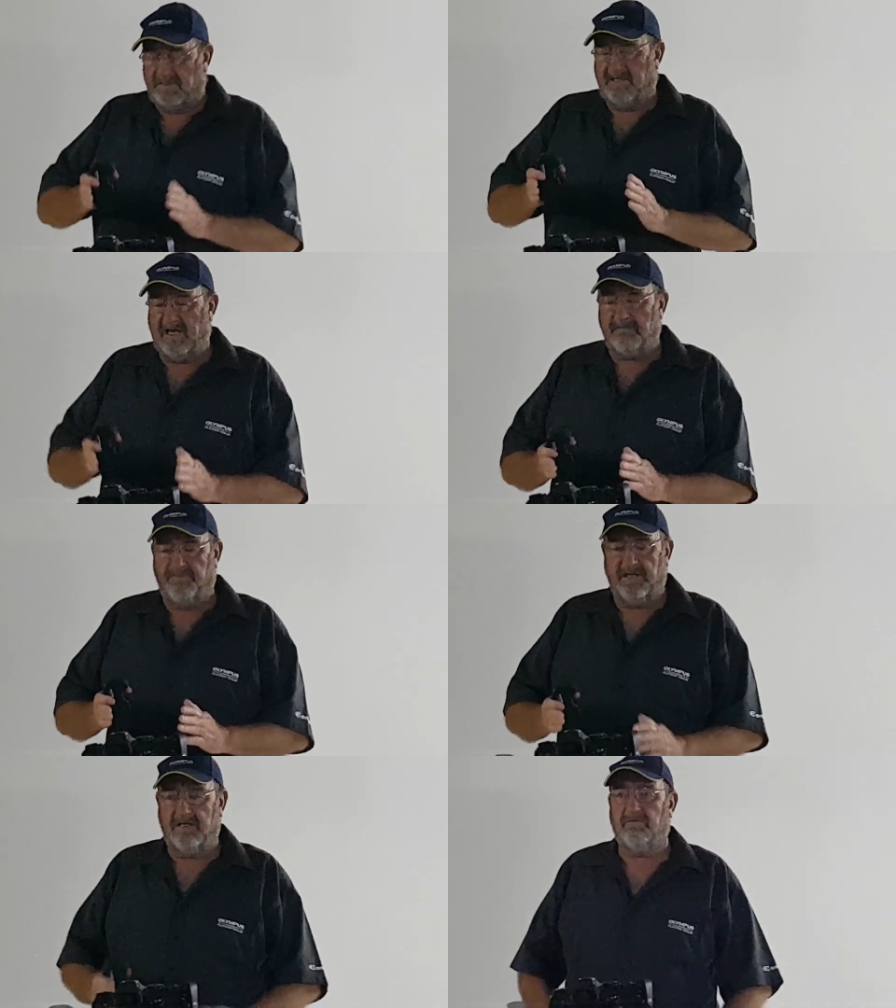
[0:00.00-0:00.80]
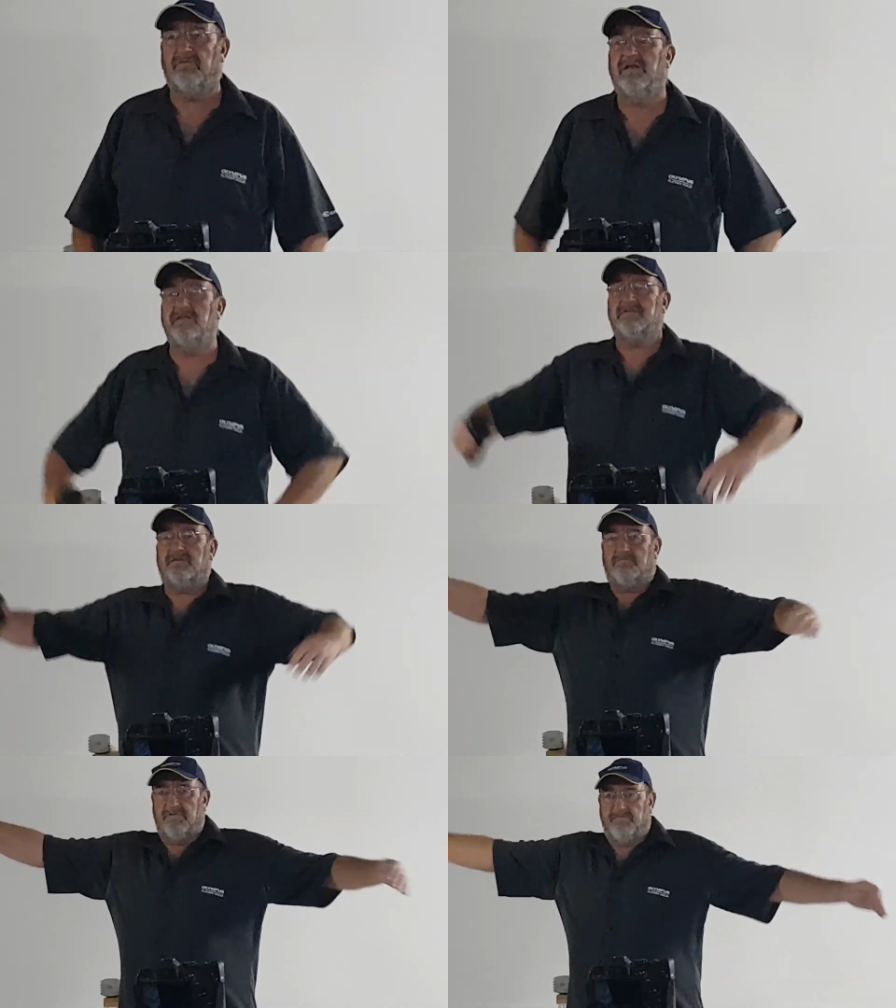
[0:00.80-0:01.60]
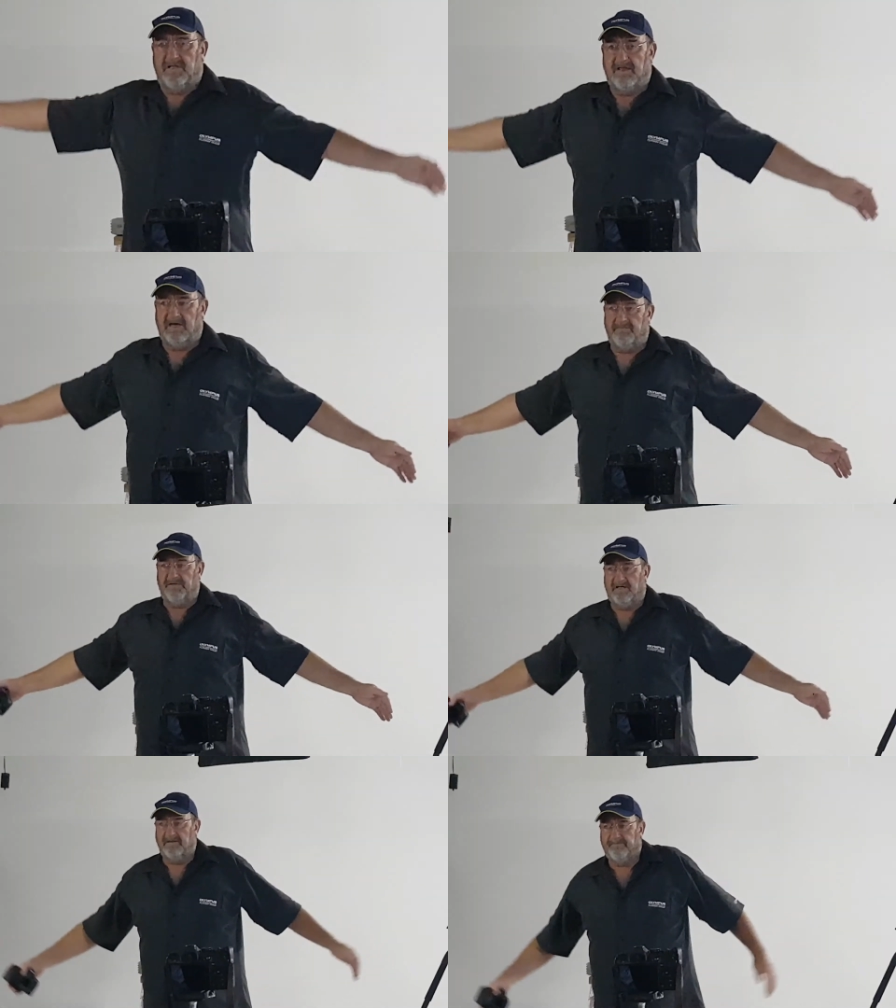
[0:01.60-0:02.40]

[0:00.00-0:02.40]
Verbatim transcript: was that big, your lenses would be that big.